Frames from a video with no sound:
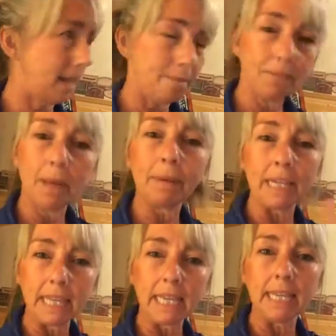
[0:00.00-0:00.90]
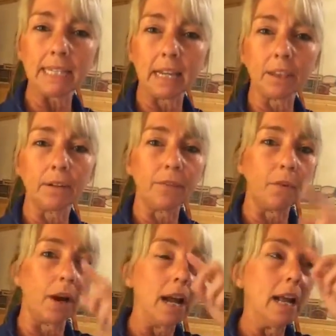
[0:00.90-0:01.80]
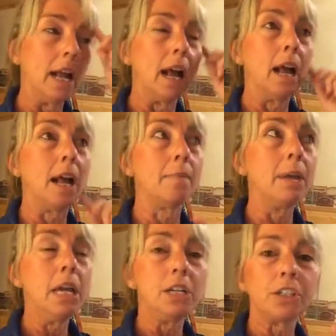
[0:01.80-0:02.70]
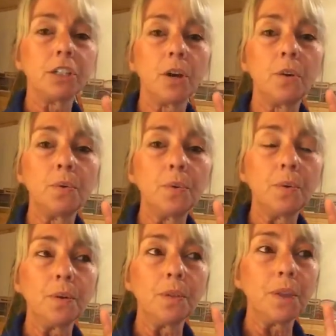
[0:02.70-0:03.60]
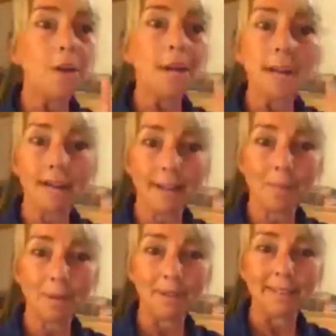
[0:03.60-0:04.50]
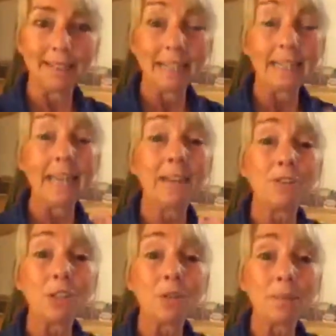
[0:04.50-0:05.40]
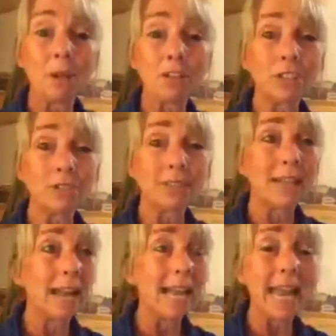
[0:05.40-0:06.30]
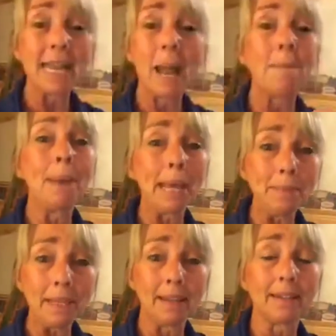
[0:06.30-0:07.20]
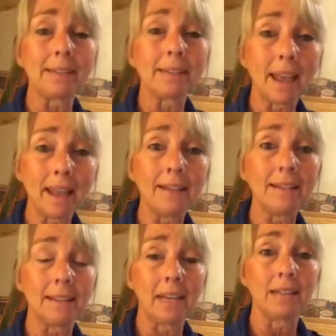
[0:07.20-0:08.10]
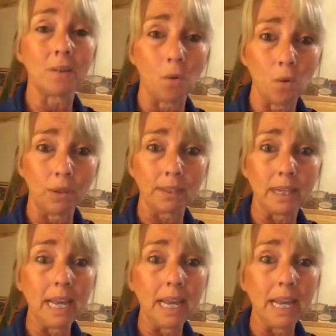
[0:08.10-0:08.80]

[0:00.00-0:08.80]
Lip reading: Yep, but I think he's like 34. So they're a young couple. They have 2 small children. Again, a baby that is 10 days old.